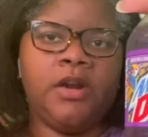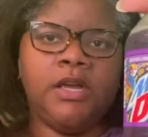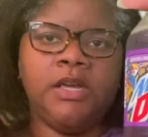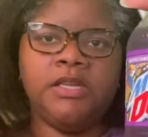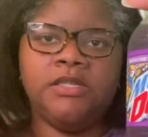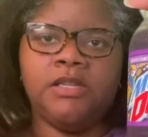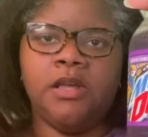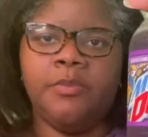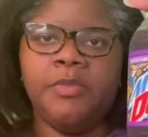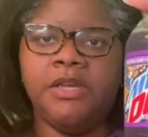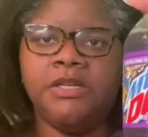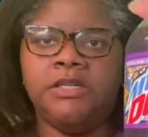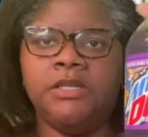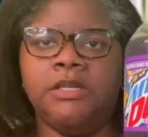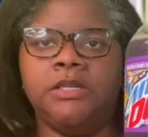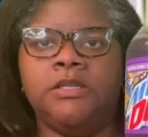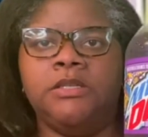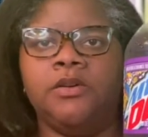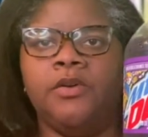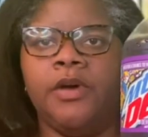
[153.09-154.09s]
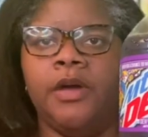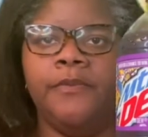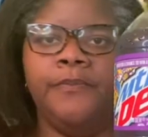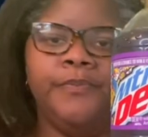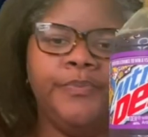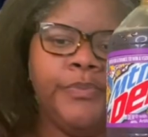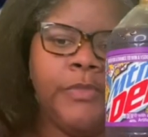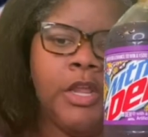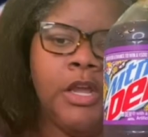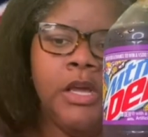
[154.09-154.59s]
I guess that makes sense. Okay,
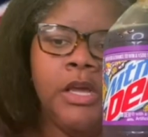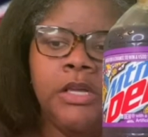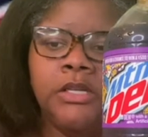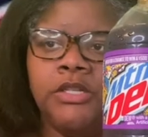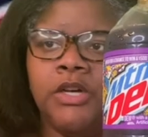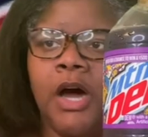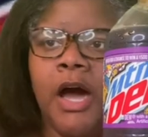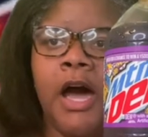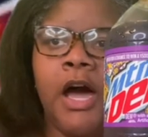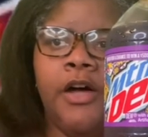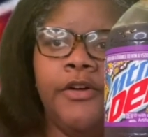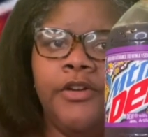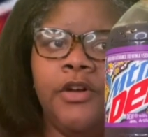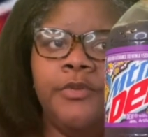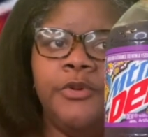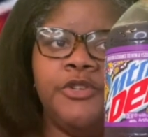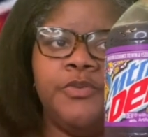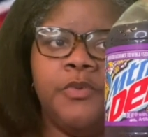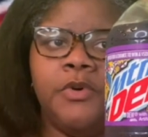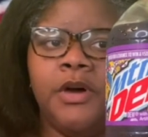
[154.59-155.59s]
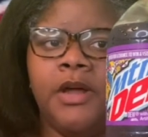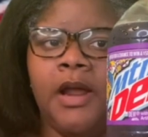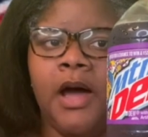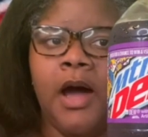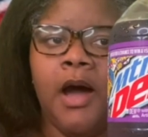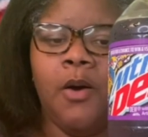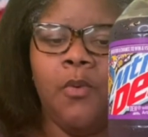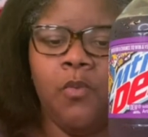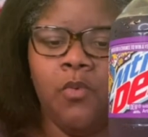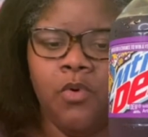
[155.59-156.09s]
so I don't know which one
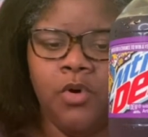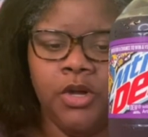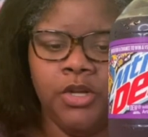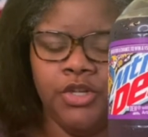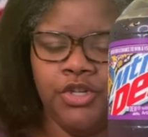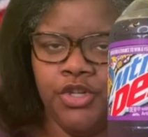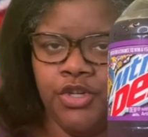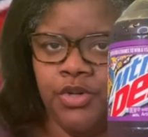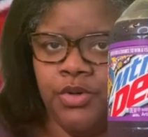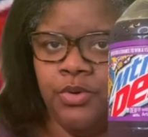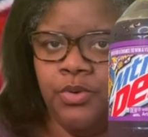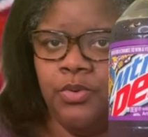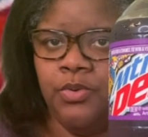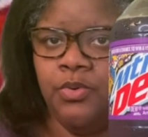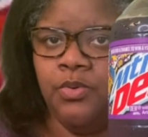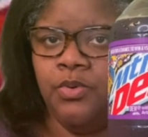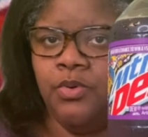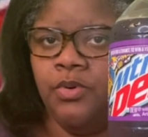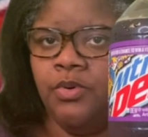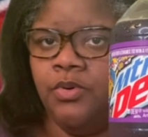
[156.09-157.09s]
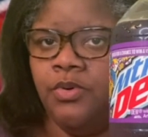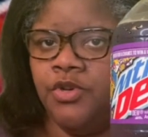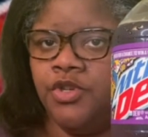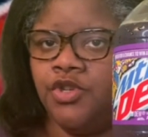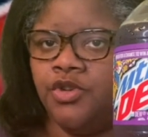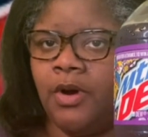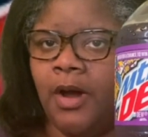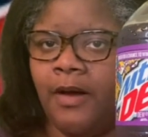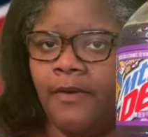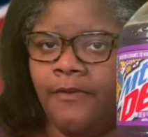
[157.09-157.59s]
I want to
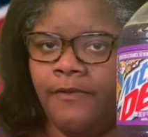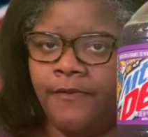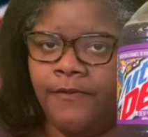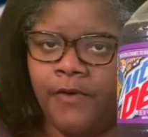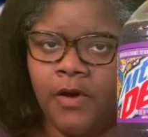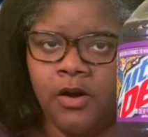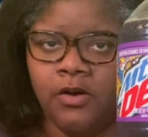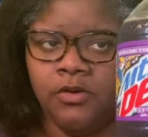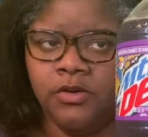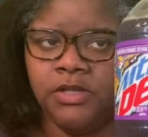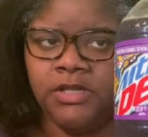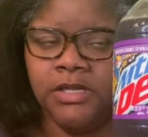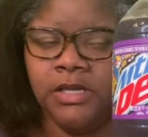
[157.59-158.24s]
try first.